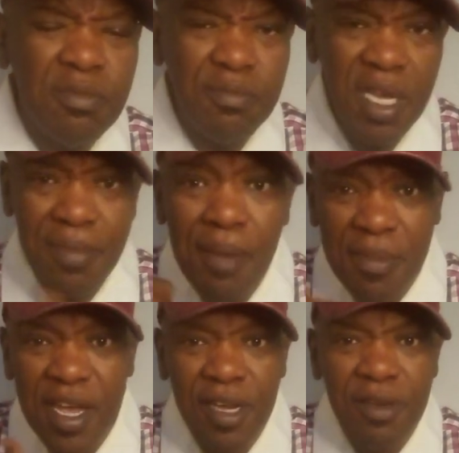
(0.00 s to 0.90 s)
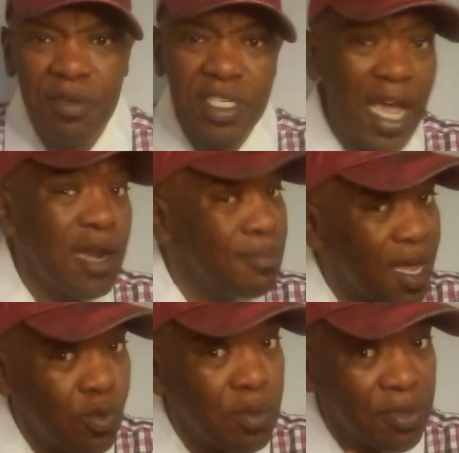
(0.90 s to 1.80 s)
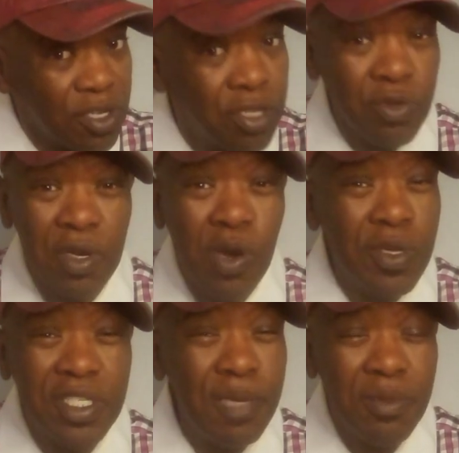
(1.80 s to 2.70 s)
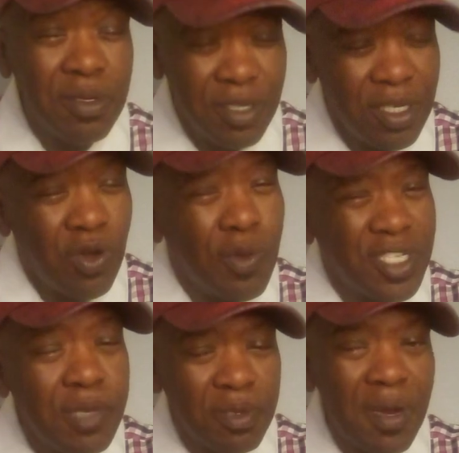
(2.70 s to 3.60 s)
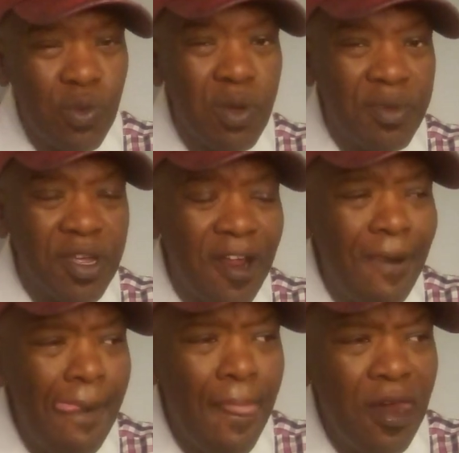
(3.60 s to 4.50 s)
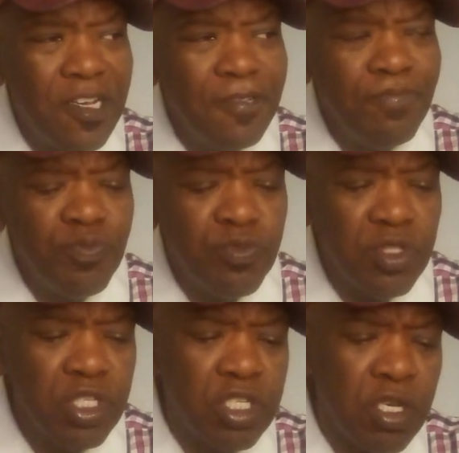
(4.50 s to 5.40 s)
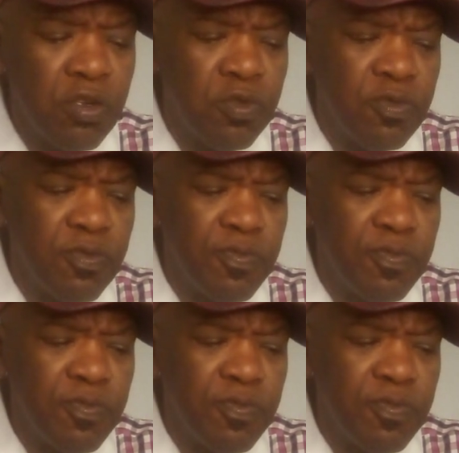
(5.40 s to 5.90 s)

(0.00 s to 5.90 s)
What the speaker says: Me and my man, because I got a man with me too. I always keep somebody with me. So